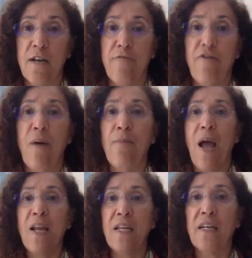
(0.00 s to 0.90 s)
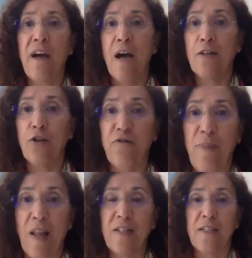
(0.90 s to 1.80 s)
from any kind of
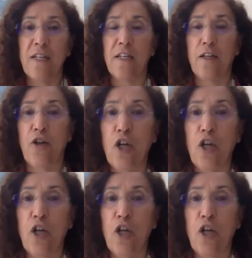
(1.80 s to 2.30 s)
Palestinian